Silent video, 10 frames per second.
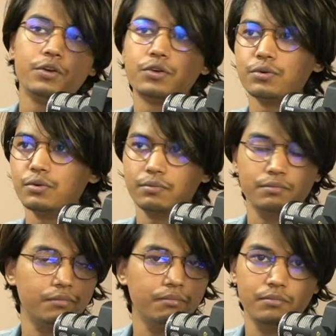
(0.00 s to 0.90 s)

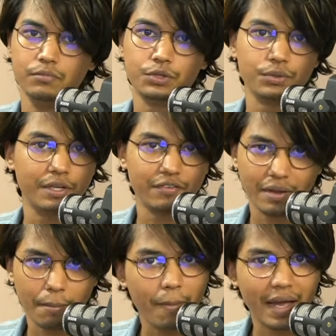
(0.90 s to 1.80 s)
to do
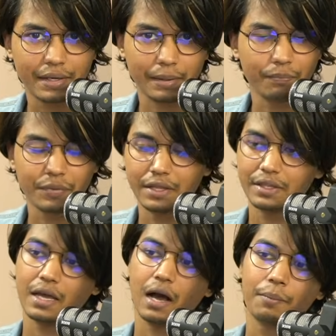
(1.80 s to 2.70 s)
even better in
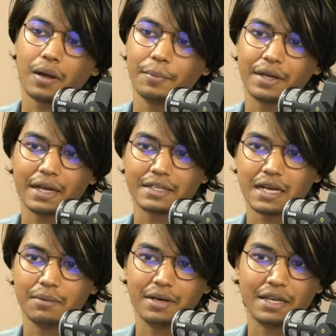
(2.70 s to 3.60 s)
the upcoming
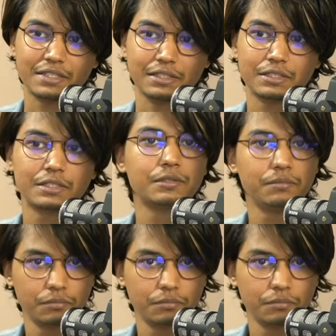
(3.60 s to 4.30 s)
examinations.